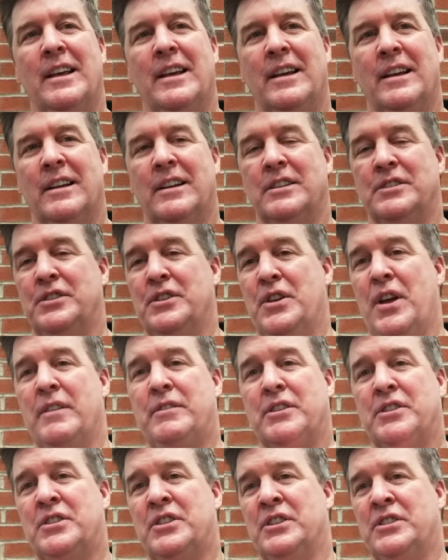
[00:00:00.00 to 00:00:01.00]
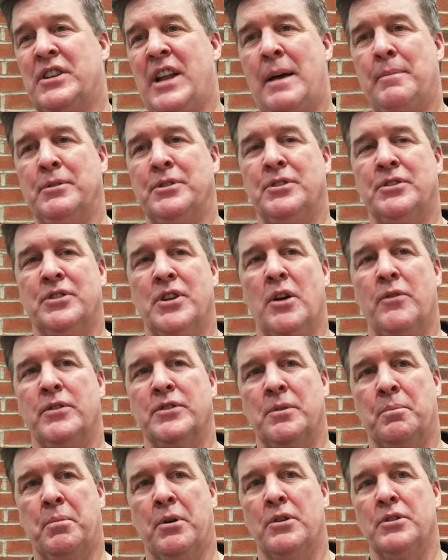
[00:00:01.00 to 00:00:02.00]
because you have to establish yourself as
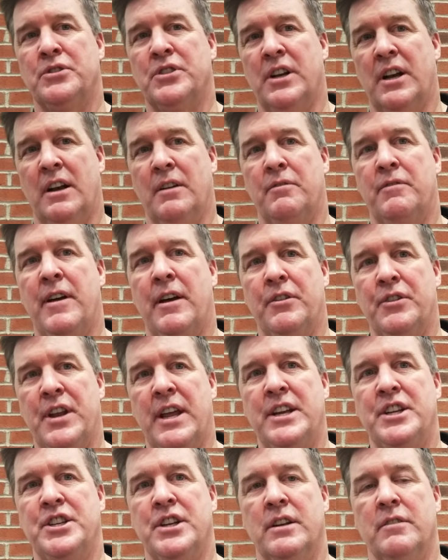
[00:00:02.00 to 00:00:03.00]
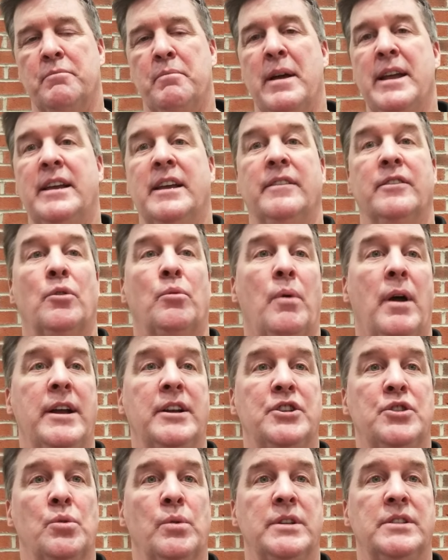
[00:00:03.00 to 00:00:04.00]
a person and a foundation of making the right
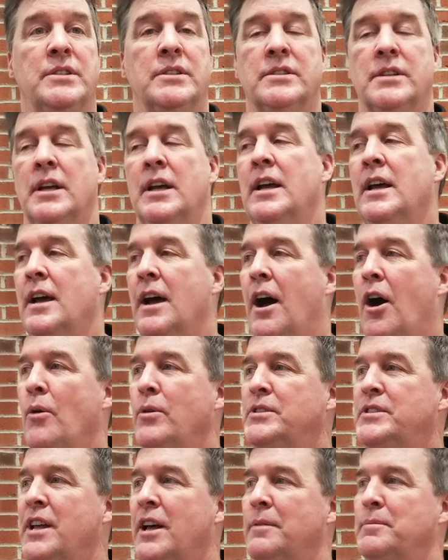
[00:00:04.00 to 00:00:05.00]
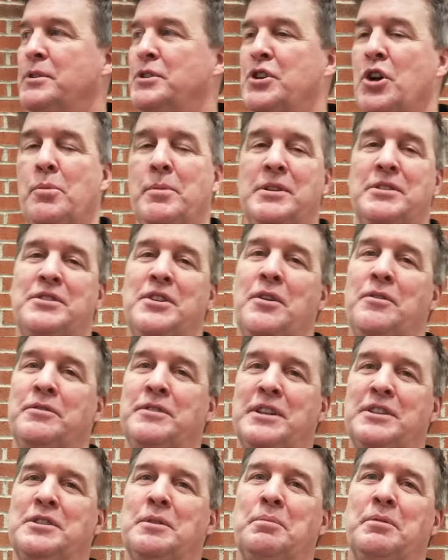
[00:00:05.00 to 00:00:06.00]
choices. I always tell them, you show me
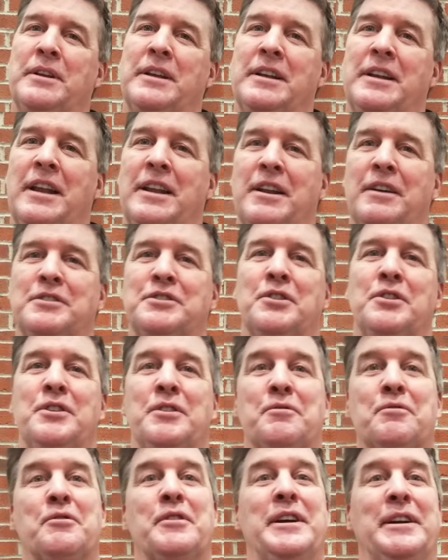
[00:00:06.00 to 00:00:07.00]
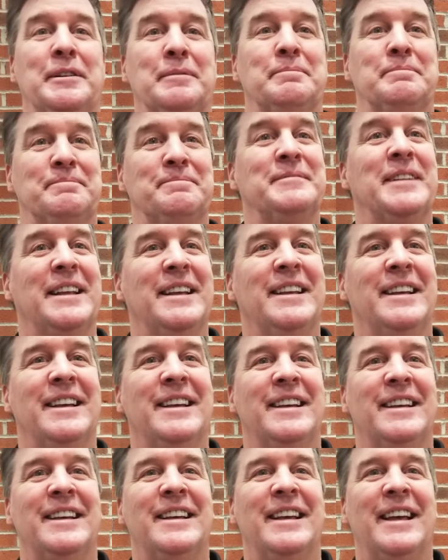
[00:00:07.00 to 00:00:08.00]
self-discipline and I'll show you freedom.
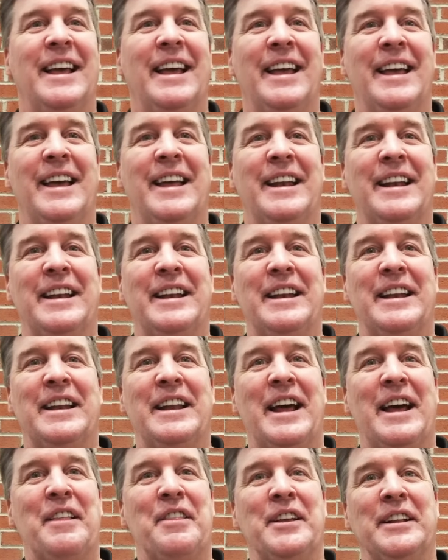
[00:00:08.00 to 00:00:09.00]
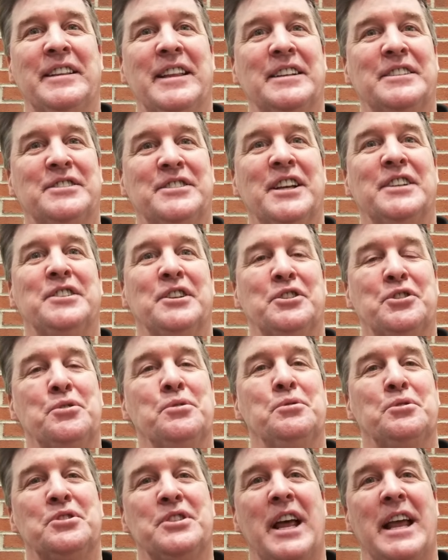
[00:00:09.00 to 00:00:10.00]
And I think that's such a
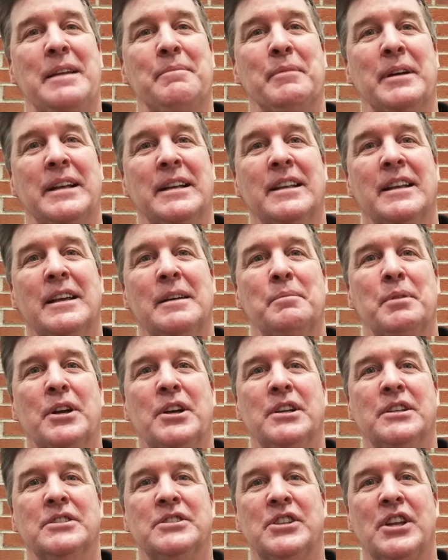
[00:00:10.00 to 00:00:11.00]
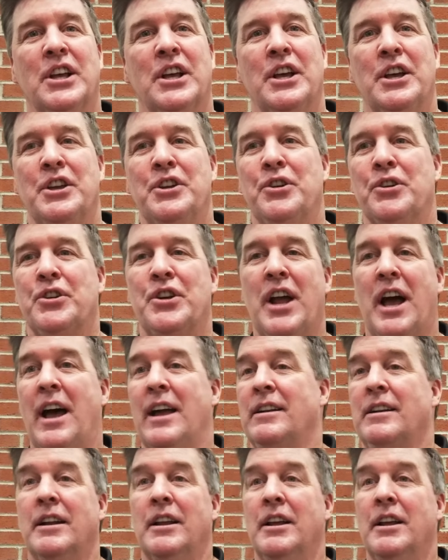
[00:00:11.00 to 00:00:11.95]
true statement, because you're not